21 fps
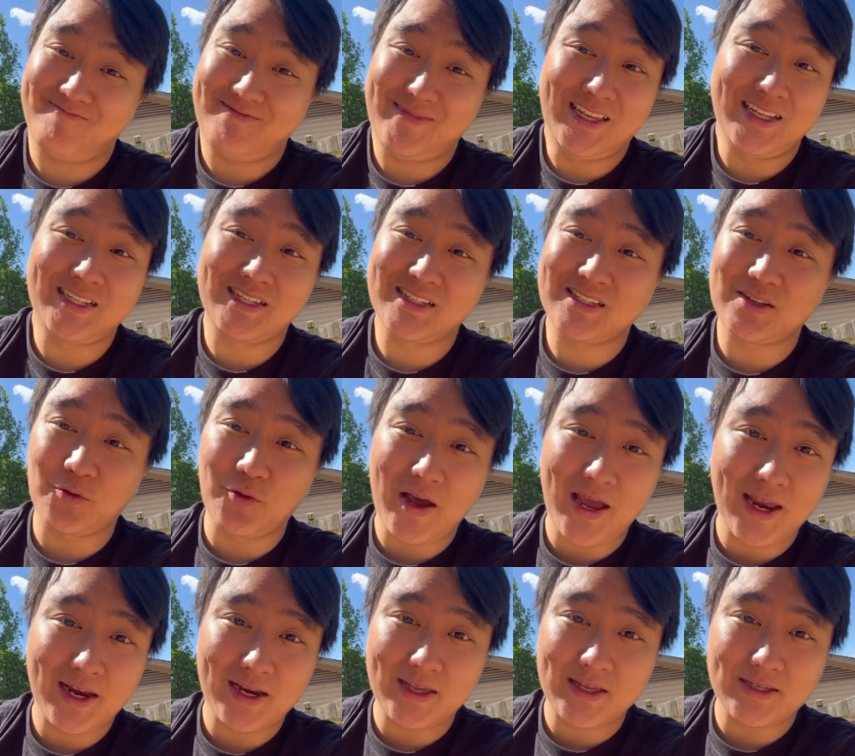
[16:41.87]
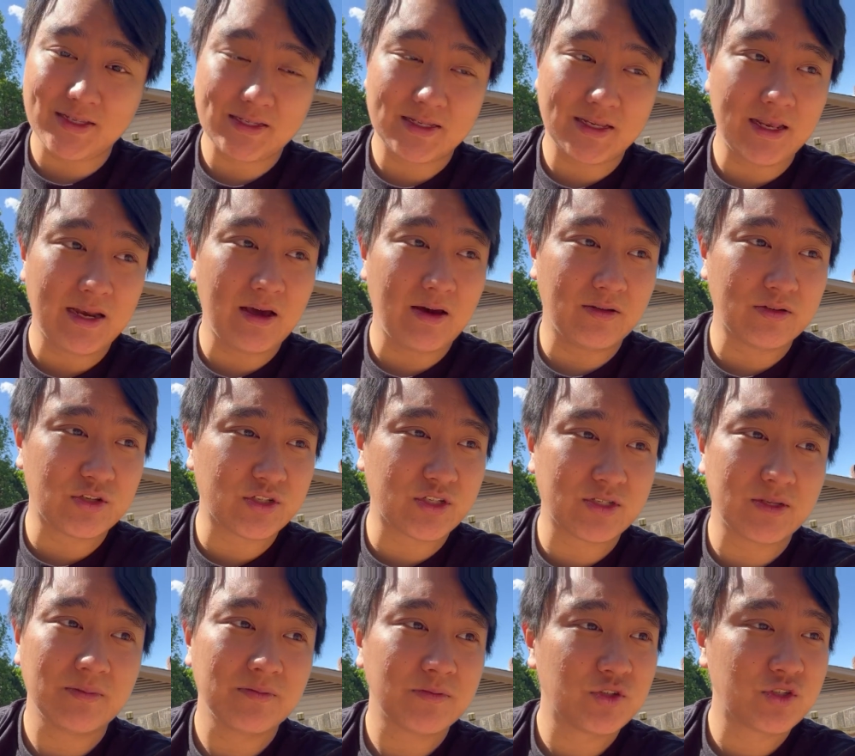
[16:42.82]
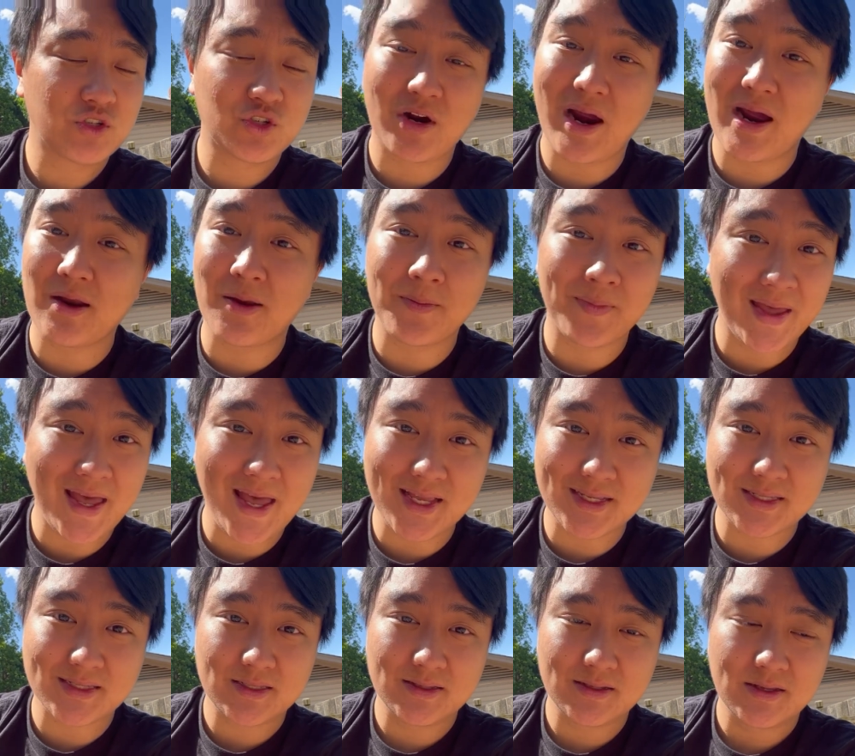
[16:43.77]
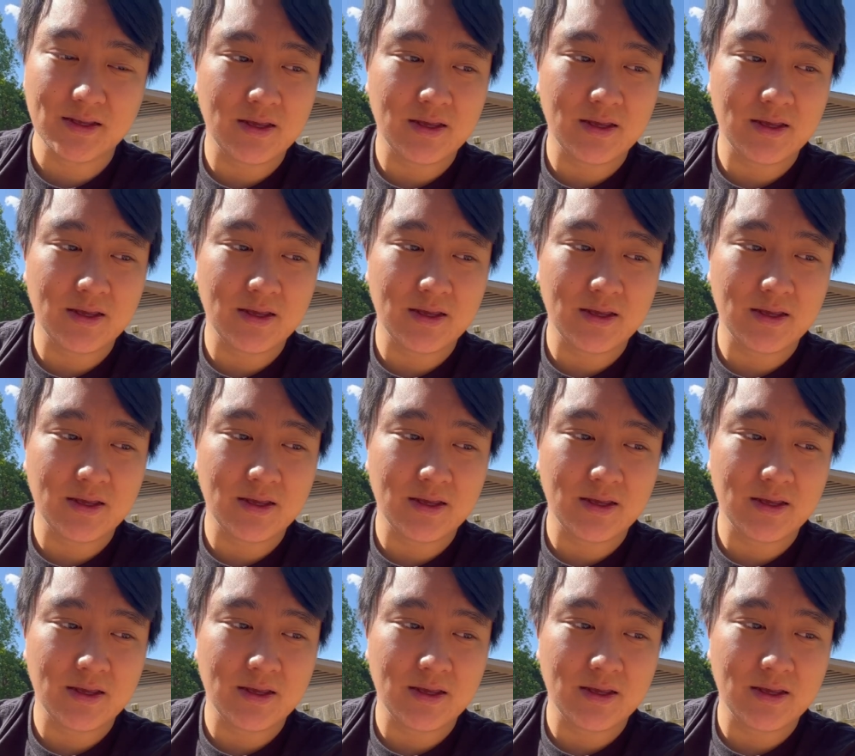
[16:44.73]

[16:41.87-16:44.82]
It's just the way it is, you know? Just try your best.